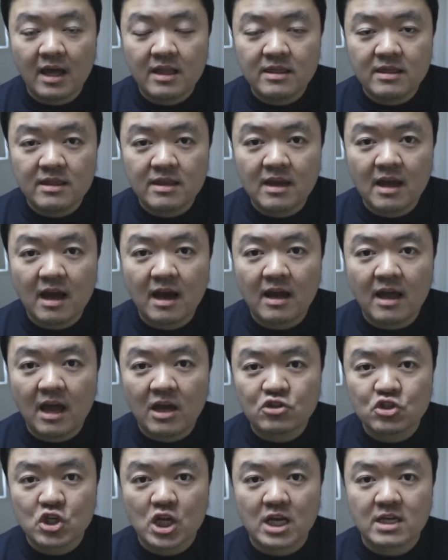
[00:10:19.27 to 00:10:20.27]

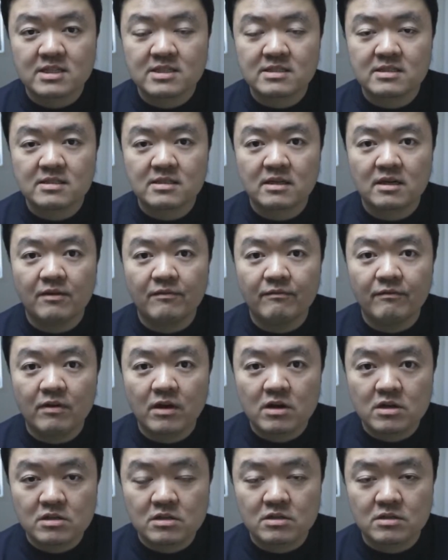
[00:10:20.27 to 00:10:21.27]
NDI HX
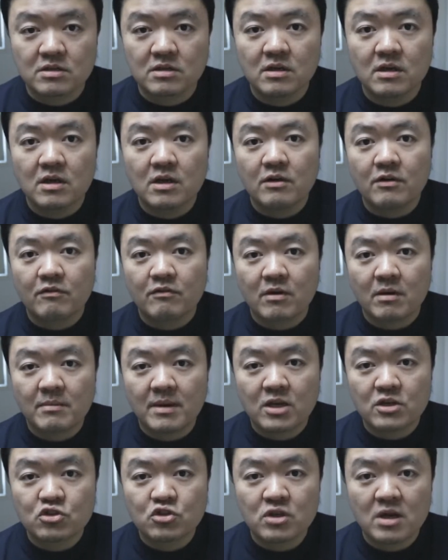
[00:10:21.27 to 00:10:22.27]
converter
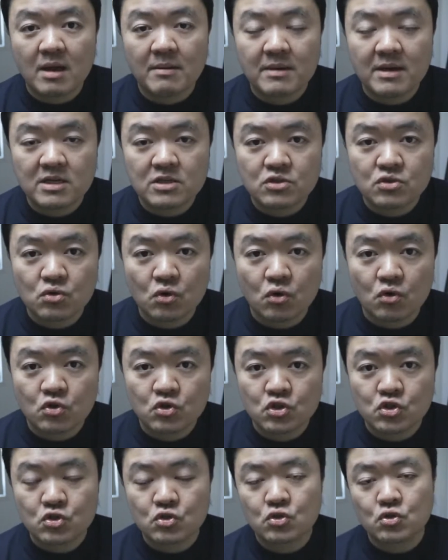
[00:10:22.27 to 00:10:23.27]
from HDMI
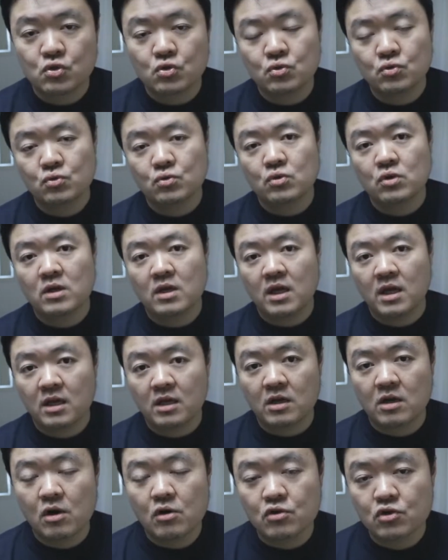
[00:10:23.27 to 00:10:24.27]
source to
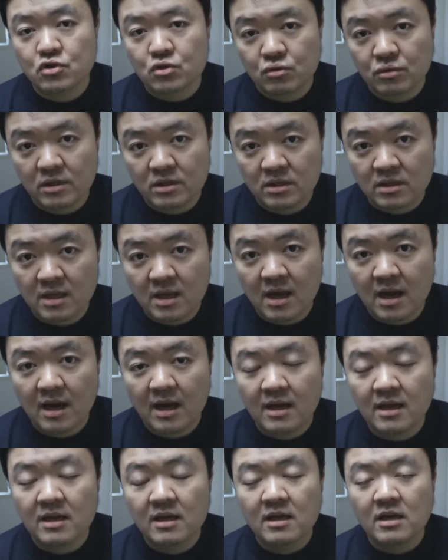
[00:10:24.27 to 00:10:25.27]
encode to
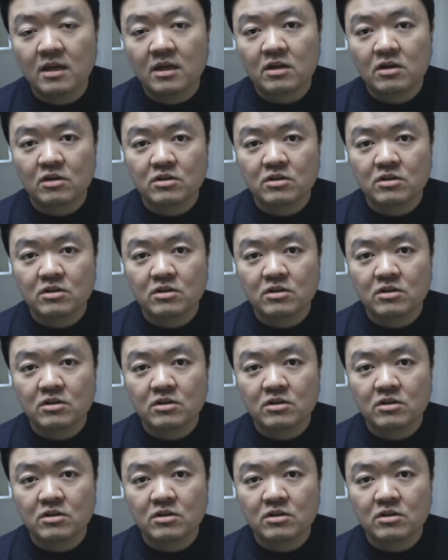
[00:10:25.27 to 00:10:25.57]
NDI